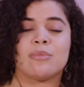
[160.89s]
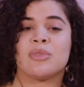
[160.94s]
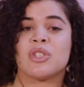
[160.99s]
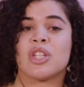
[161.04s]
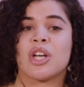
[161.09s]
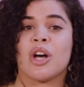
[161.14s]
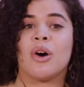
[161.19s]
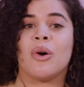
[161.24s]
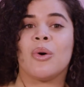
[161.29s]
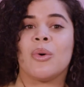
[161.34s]

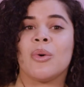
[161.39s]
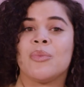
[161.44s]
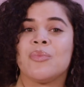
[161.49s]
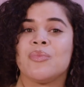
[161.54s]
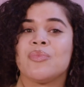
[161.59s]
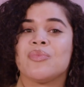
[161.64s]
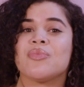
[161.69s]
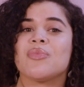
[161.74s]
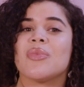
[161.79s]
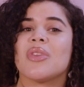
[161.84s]
So
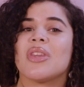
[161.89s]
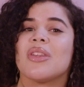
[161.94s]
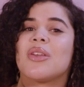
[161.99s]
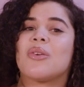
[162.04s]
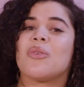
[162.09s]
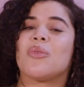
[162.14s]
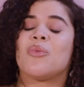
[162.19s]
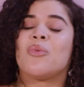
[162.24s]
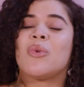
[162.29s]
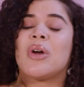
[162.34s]

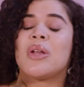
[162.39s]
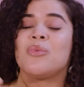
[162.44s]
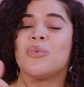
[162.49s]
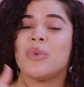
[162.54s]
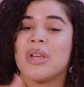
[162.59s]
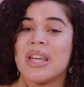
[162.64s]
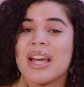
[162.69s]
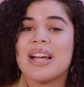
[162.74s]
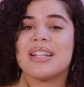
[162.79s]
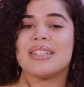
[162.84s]
when
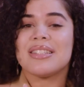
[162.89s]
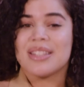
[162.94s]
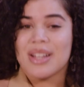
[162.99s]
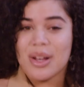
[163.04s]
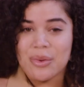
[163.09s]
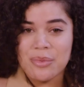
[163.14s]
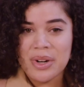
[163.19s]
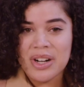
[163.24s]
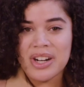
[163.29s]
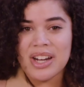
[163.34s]
we get
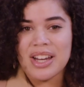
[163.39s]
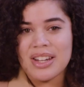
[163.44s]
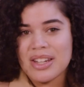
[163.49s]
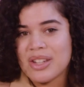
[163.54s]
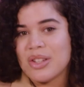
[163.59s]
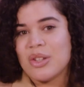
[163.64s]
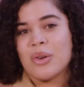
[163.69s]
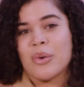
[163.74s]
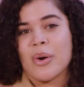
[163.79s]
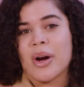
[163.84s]
summer in New
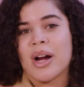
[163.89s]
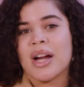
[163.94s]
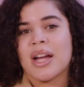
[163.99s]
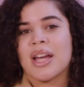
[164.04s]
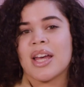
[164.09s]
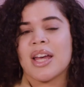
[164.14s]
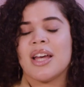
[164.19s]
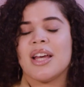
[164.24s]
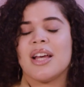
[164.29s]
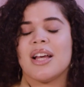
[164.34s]

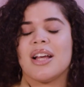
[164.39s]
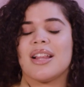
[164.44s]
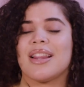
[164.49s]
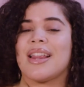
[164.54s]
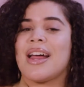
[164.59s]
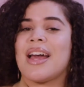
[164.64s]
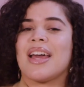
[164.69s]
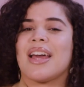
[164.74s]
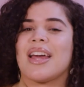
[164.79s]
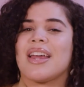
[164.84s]
York,
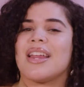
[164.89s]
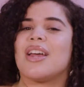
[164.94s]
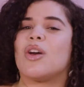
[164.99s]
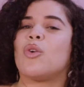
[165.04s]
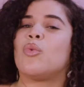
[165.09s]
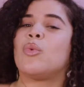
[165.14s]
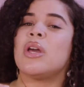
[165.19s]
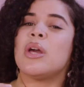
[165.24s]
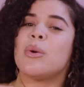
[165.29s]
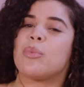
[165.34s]
like,
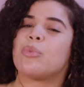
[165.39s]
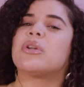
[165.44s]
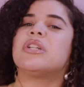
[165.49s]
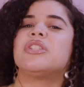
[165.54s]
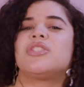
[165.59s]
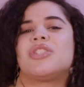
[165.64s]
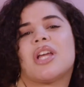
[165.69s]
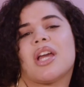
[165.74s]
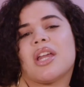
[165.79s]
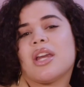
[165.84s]
we
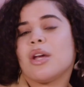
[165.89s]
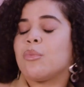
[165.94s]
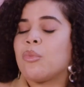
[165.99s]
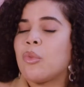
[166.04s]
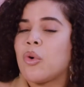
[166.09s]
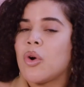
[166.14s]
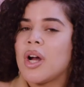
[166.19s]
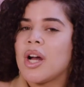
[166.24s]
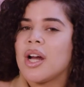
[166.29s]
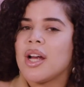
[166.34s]
appreciate it
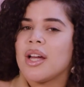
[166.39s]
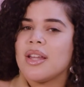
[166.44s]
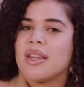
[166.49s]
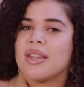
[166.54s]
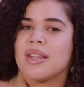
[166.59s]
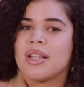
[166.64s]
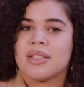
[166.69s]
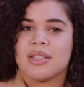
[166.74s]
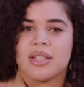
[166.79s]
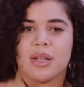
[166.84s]
more
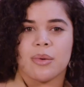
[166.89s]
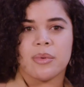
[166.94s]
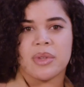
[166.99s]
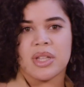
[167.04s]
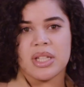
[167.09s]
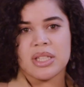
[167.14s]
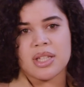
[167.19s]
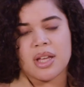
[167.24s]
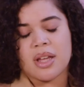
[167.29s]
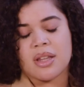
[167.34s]
than some of
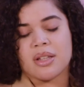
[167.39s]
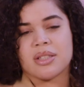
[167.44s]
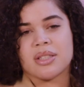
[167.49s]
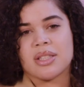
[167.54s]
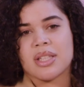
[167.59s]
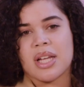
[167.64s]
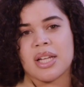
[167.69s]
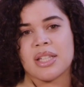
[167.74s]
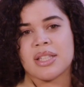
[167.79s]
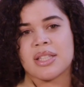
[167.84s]
these other
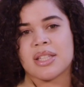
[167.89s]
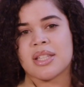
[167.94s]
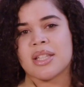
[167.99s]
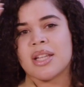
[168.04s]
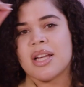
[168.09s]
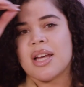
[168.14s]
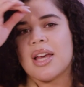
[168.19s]
states.